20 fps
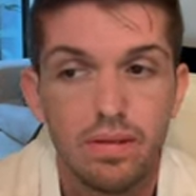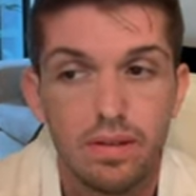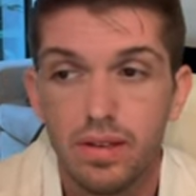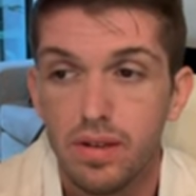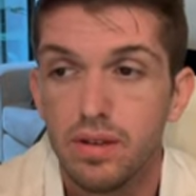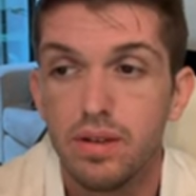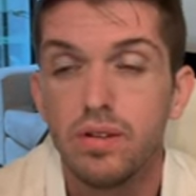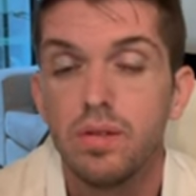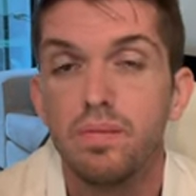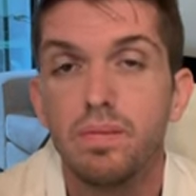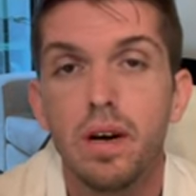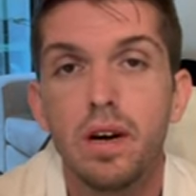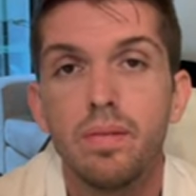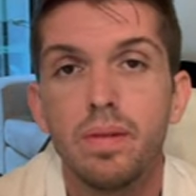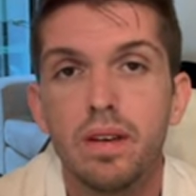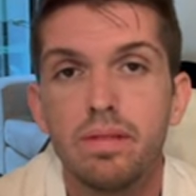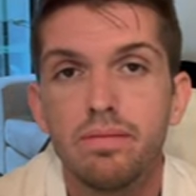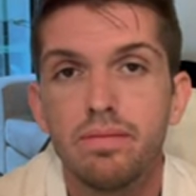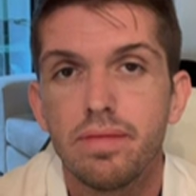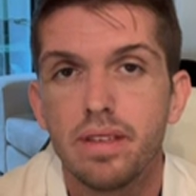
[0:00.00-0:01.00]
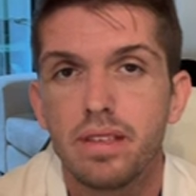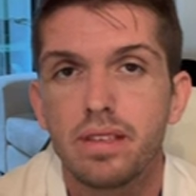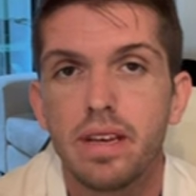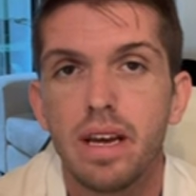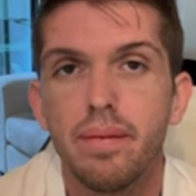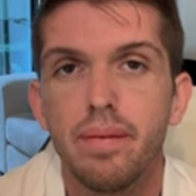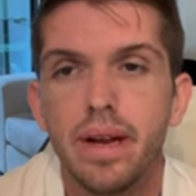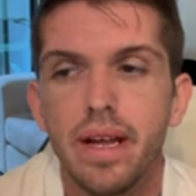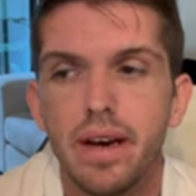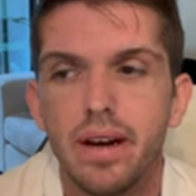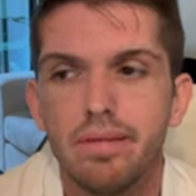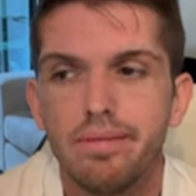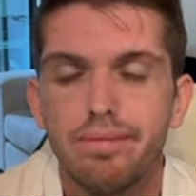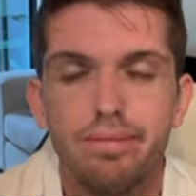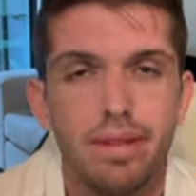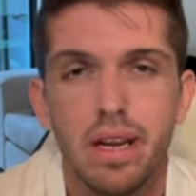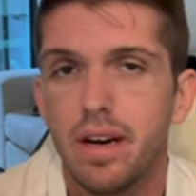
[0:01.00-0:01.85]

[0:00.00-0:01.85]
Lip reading: the new Bowman that's coming out?